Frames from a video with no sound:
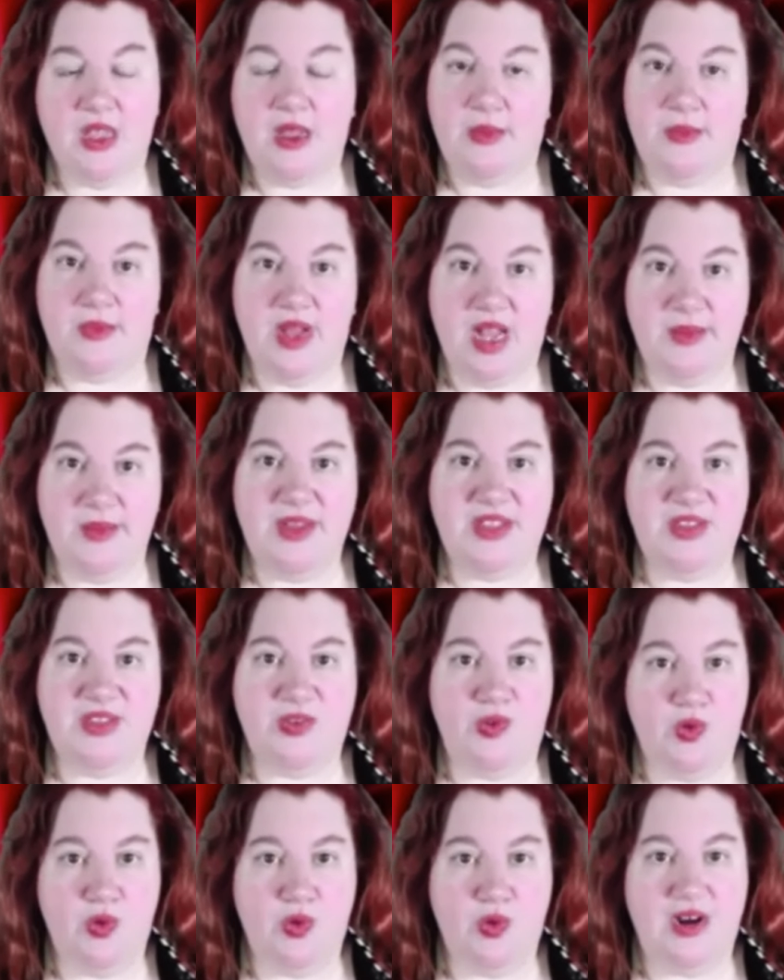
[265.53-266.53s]
Mom at the
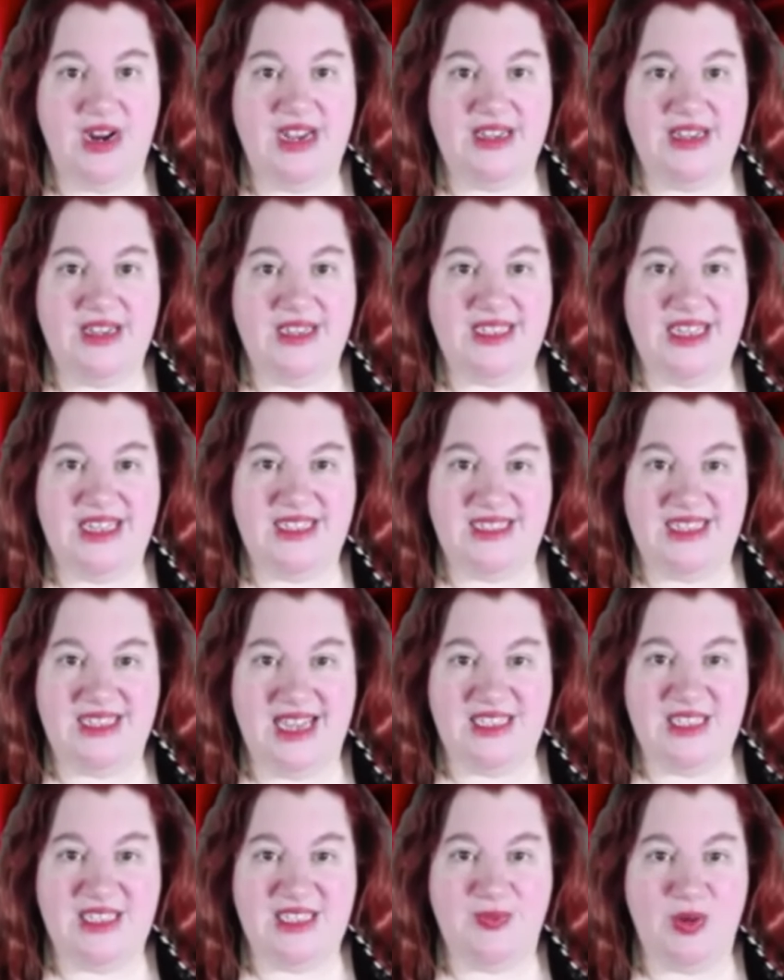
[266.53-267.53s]
whorehouse and
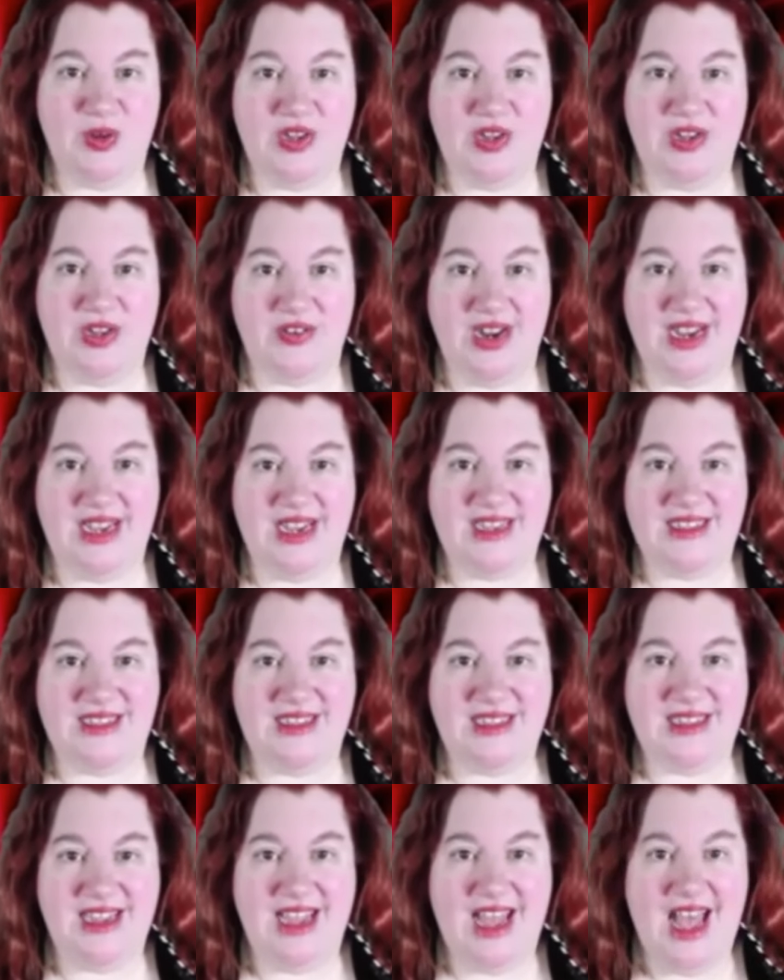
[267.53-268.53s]
Dad smoking grass.
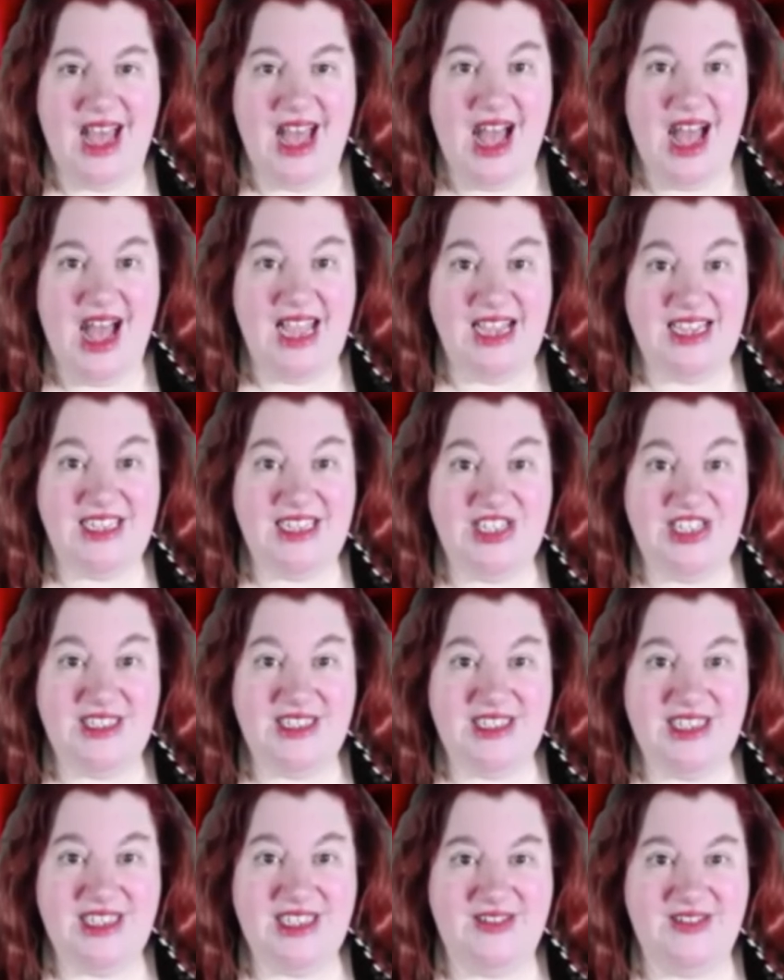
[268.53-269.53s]
I had
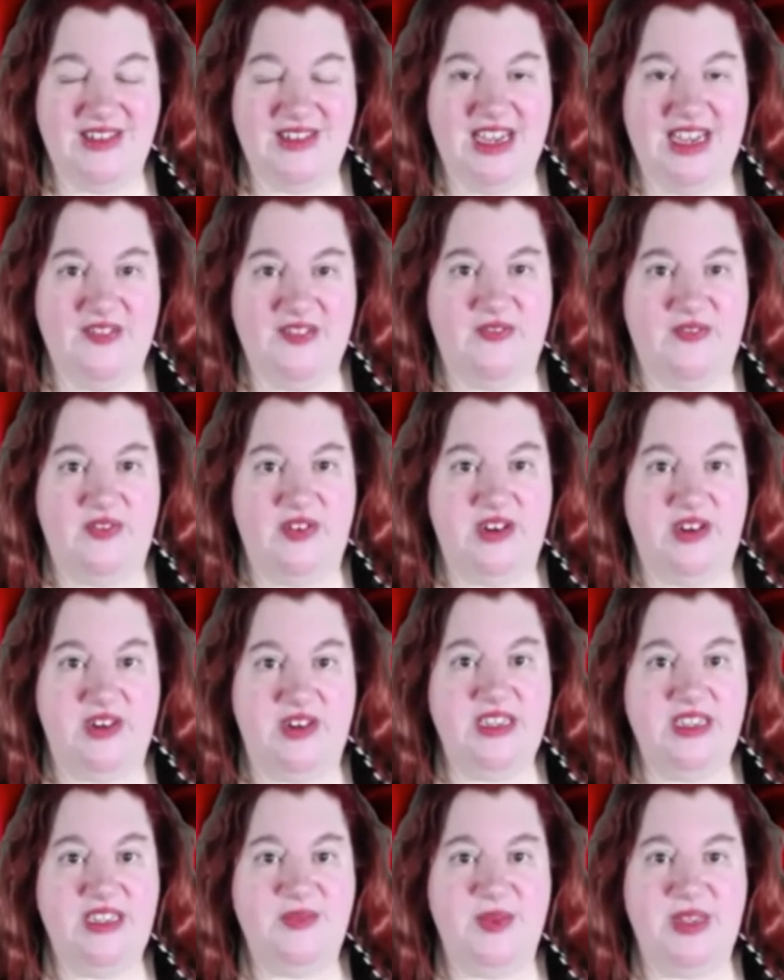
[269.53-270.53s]
just settled down for a
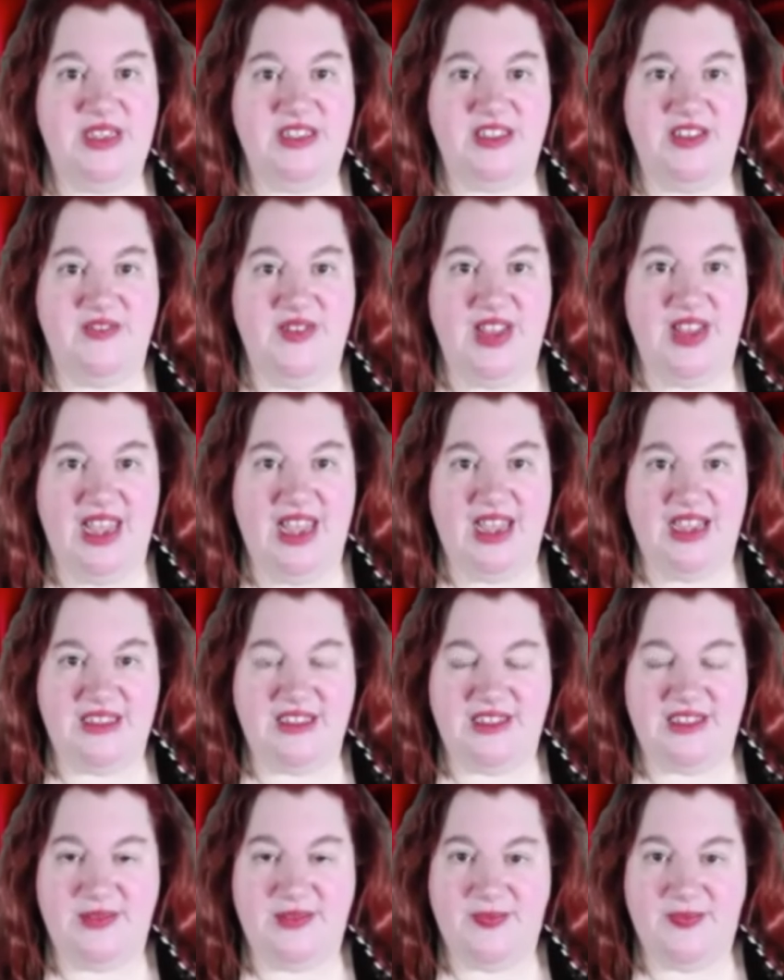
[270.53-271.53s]
nice piece of
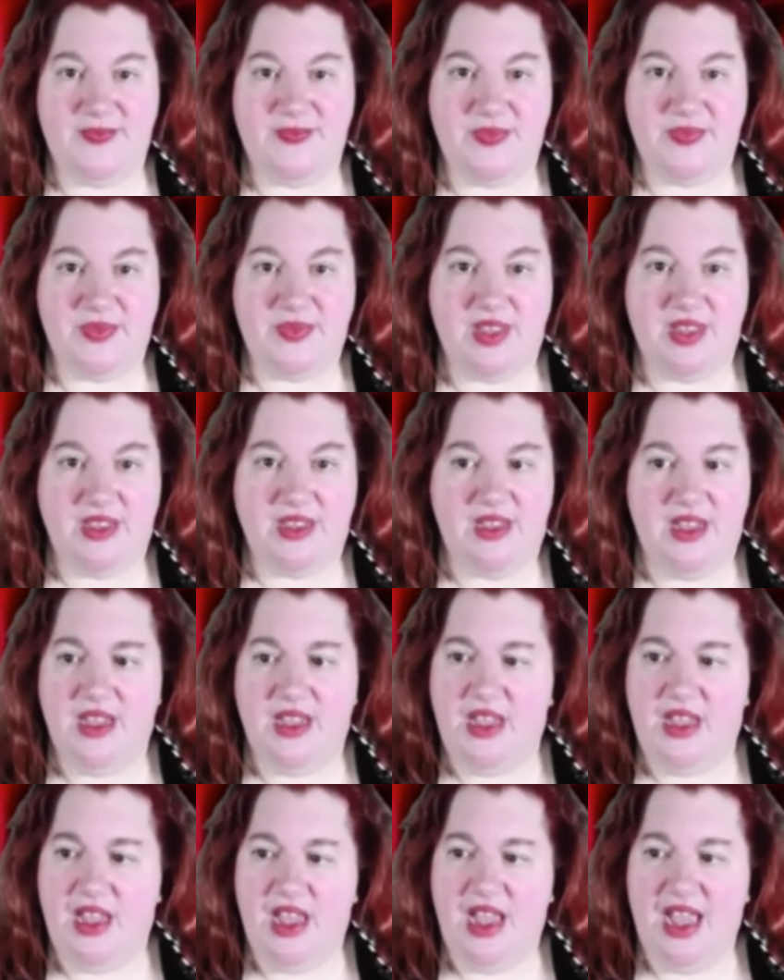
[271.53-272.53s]
ass.
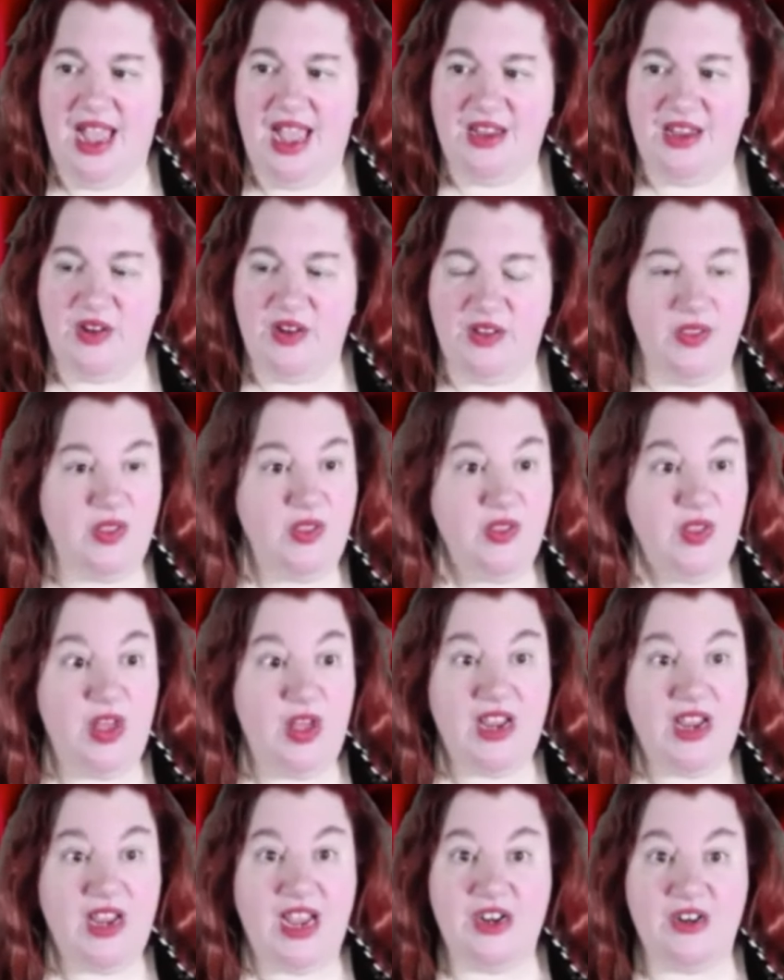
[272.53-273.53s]
Out on the
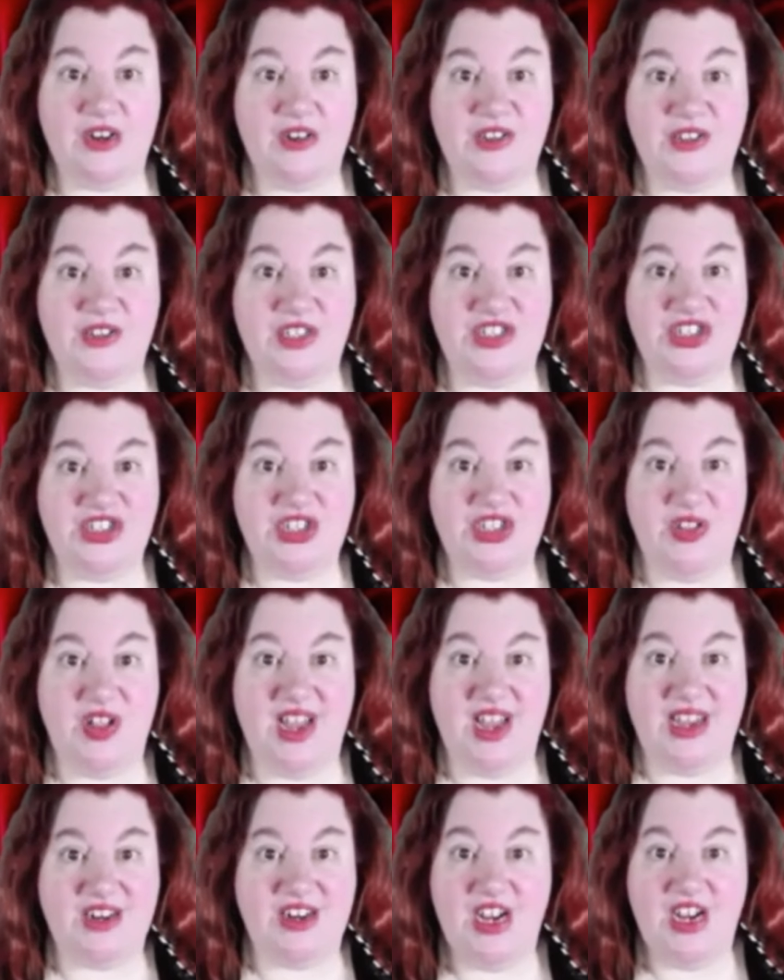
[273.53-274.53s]
lawn, I heard such a
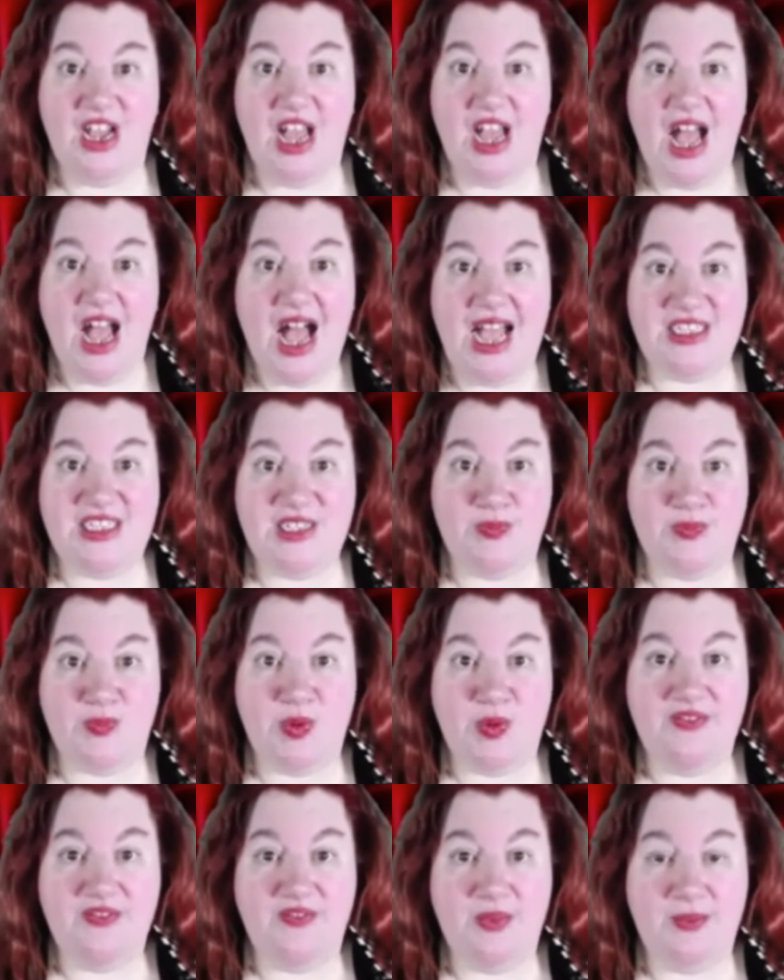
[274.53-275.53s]
clatter. I
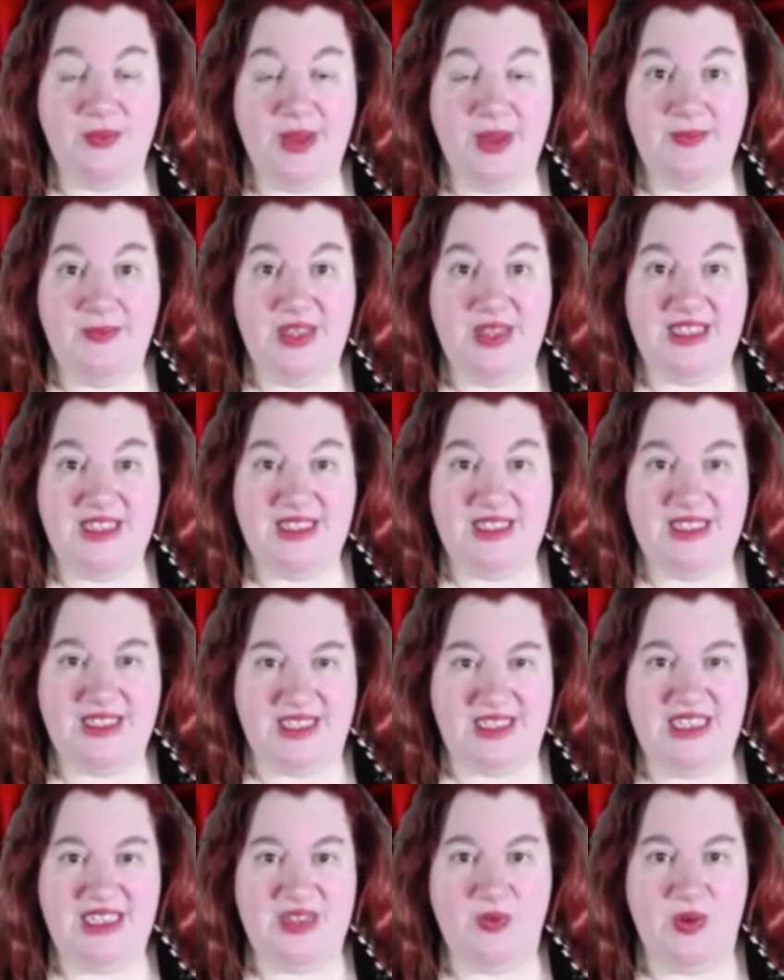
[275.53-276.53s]
sprang from my piece to
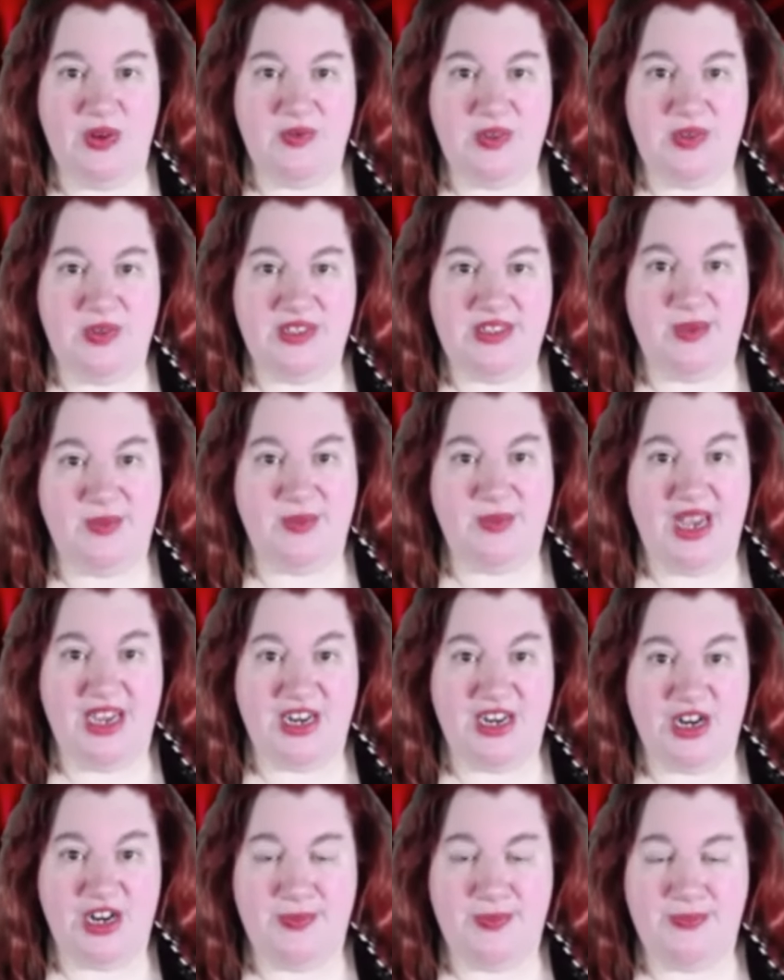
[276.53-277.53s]
see what was the
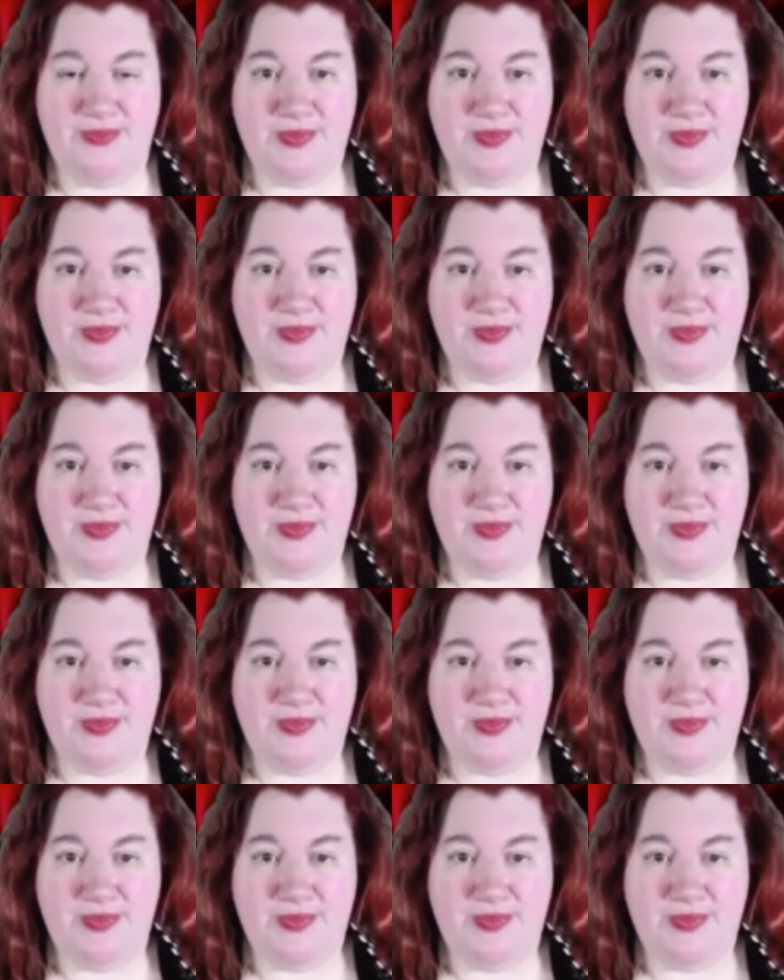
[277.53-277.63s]
matter.